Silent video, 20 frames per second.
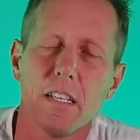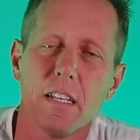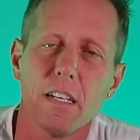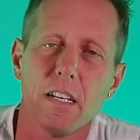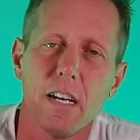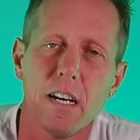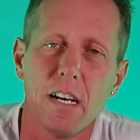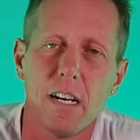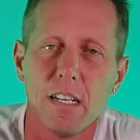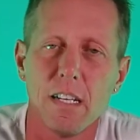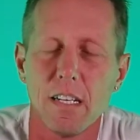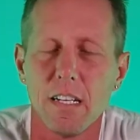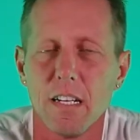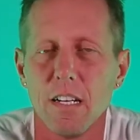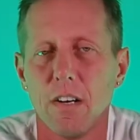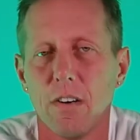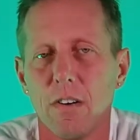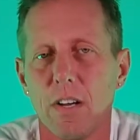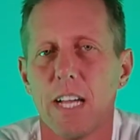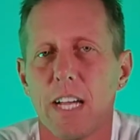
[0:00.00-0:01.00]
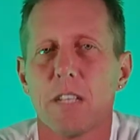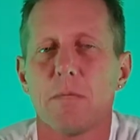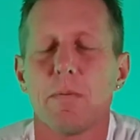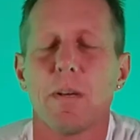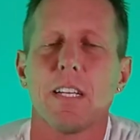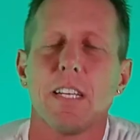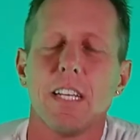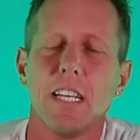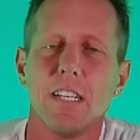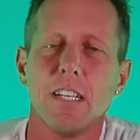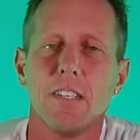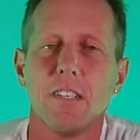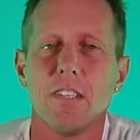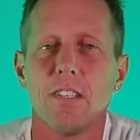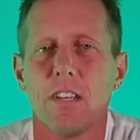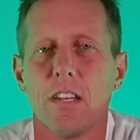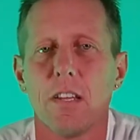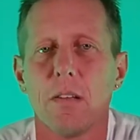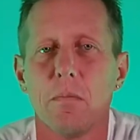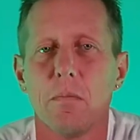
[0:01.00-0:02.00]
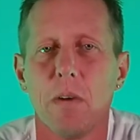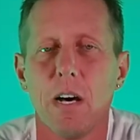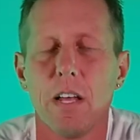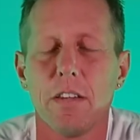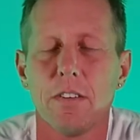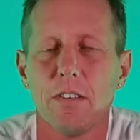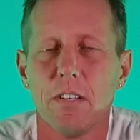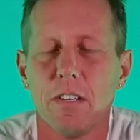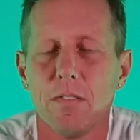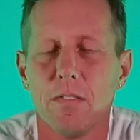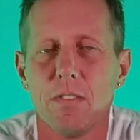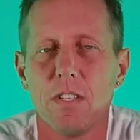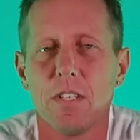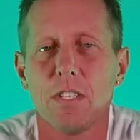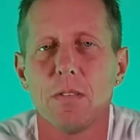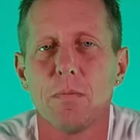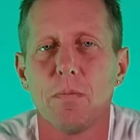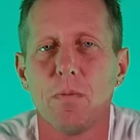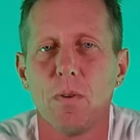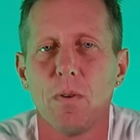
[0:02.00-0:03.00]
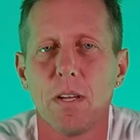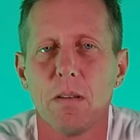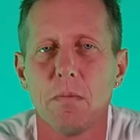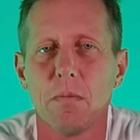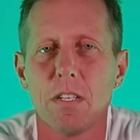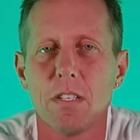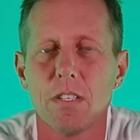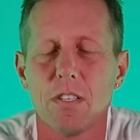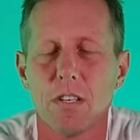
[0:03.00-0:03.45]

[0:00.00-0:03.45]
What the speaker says: expectations are the mother of disappointment.